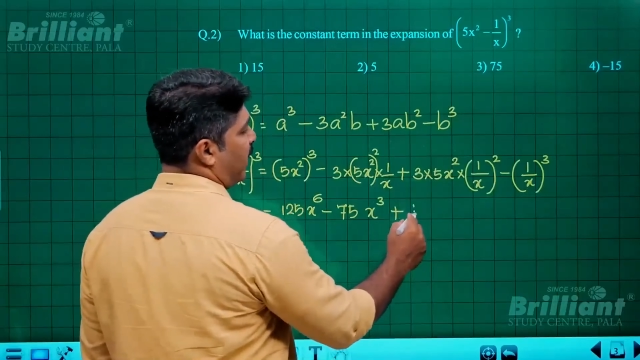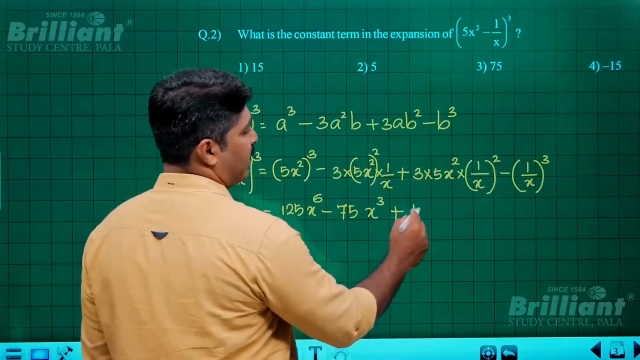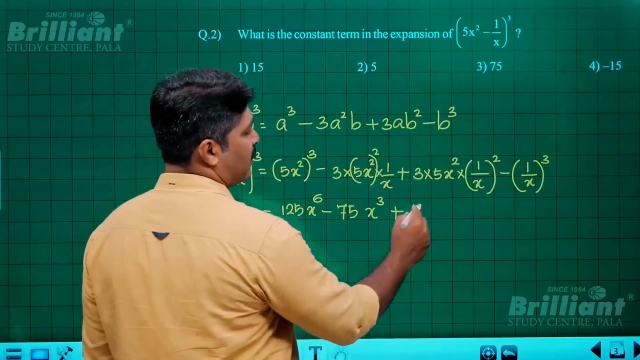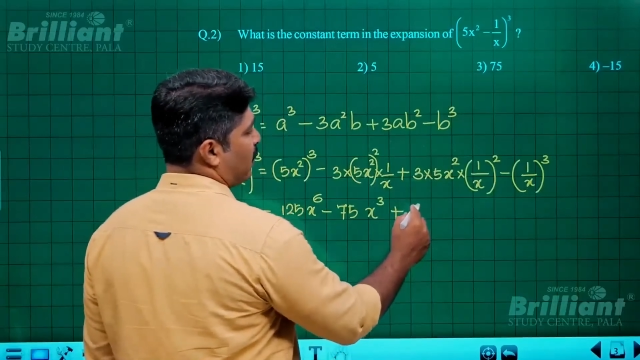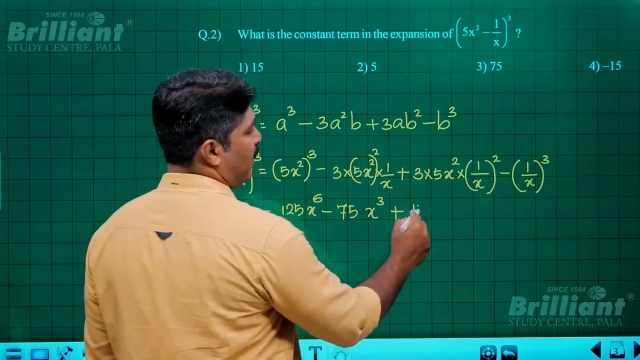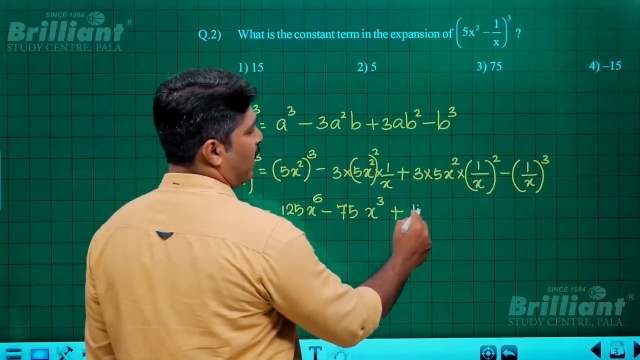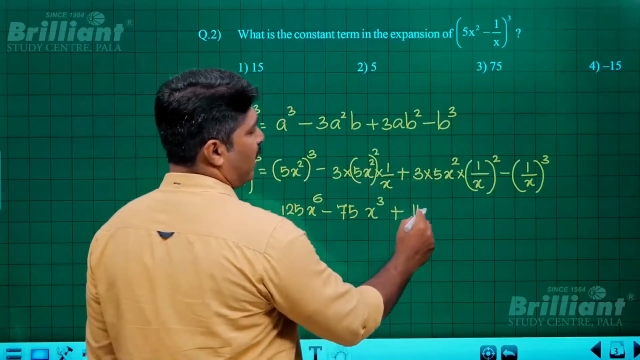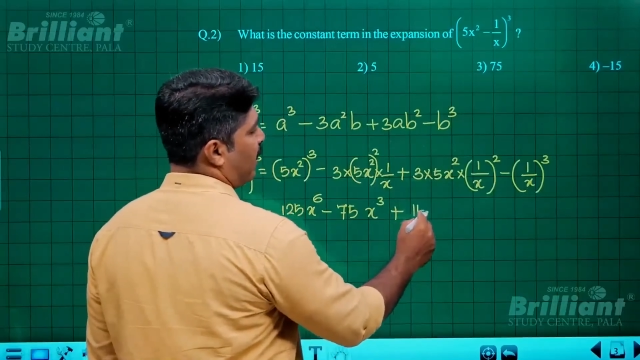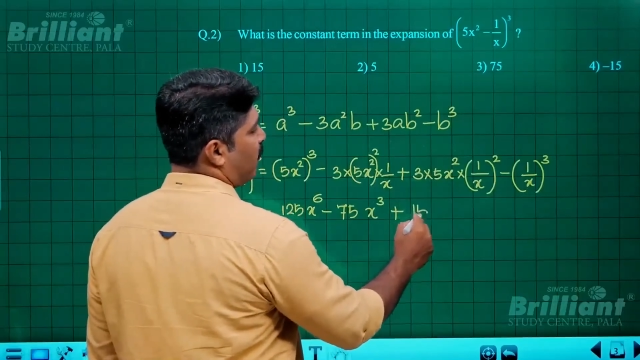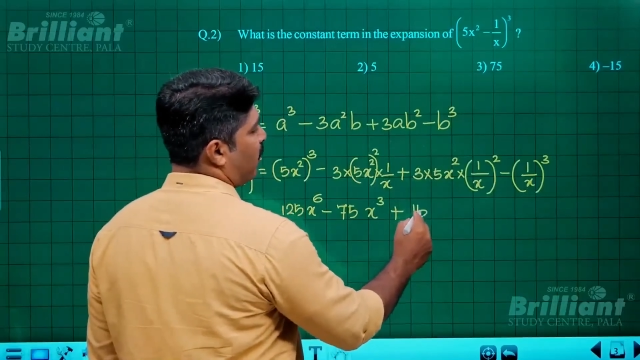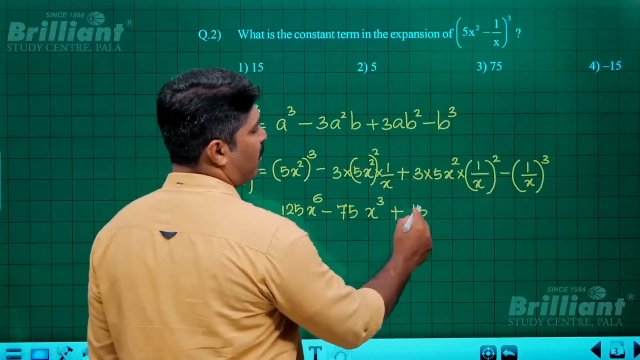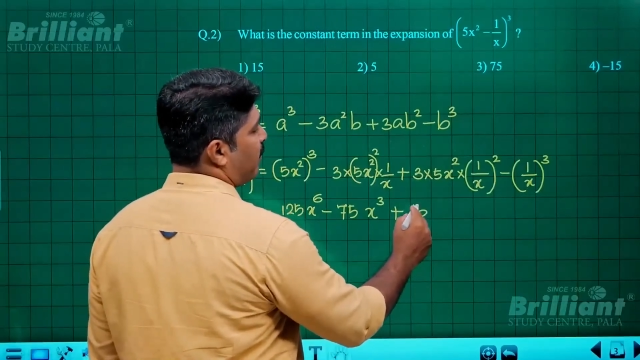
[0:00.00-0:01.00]
x square
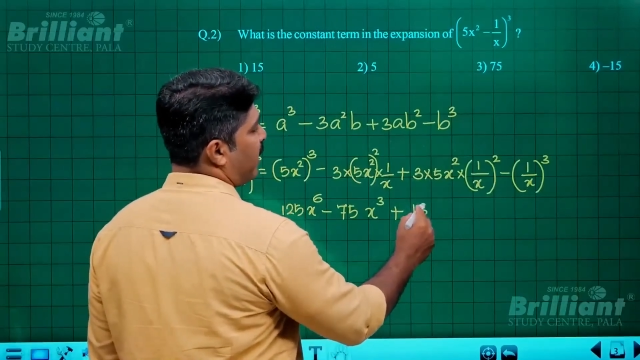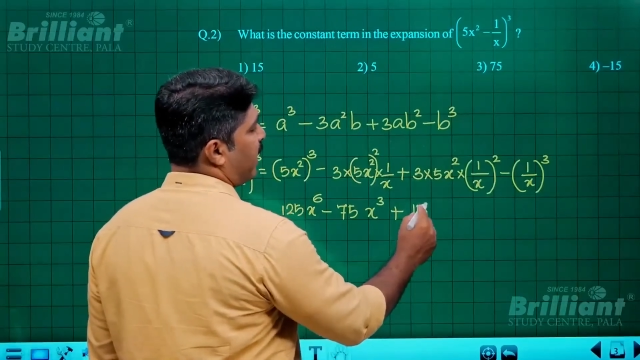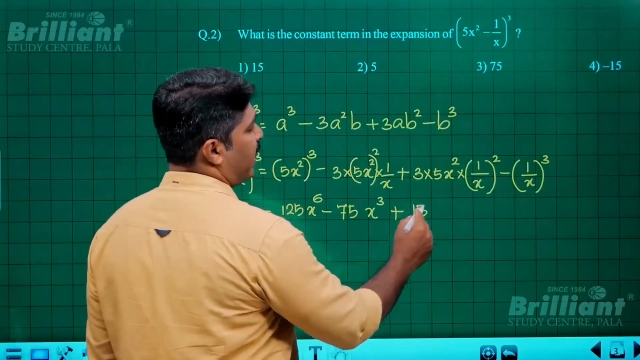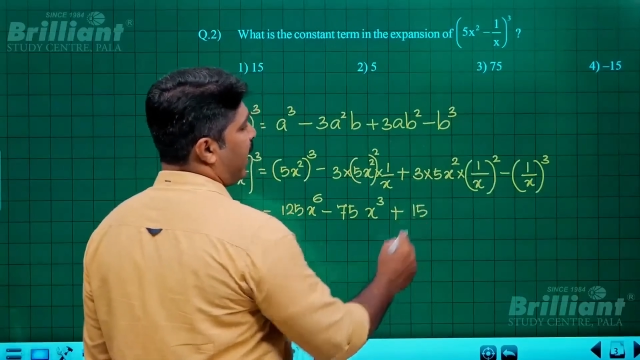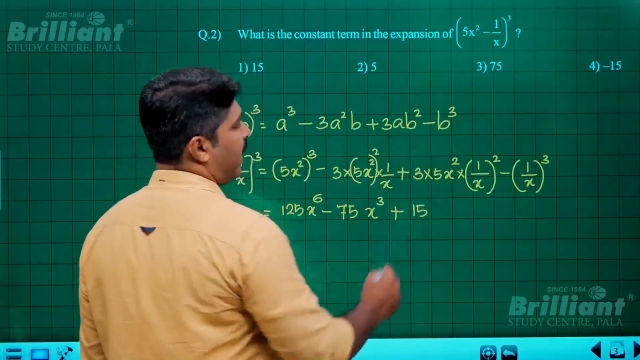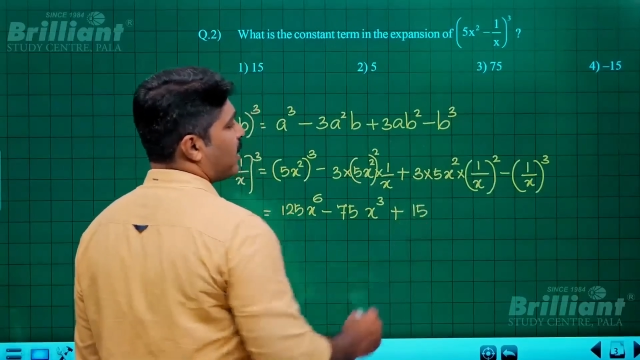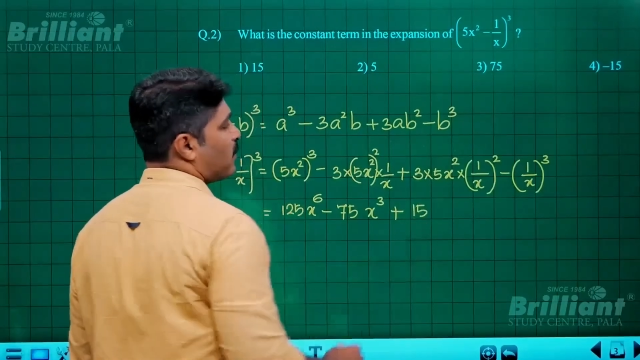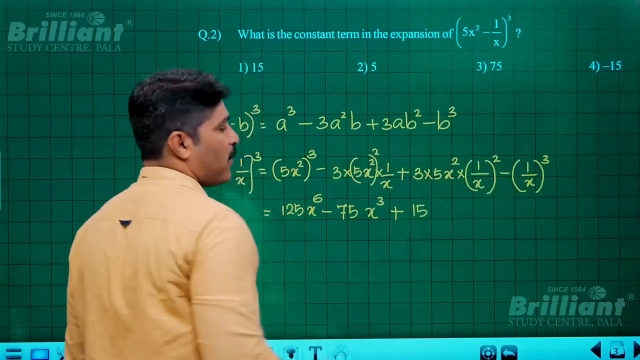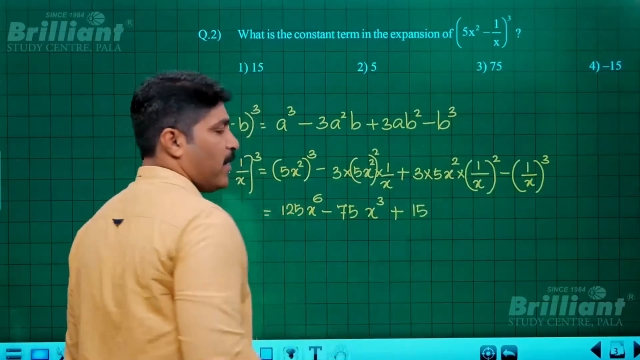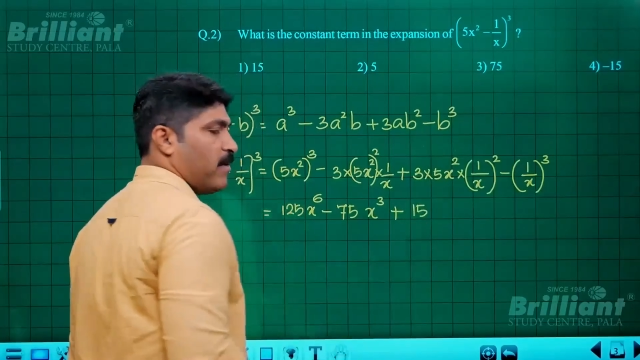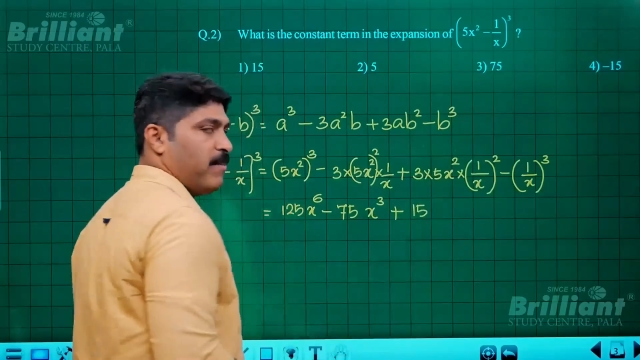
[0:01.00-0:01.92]
and 1 by x square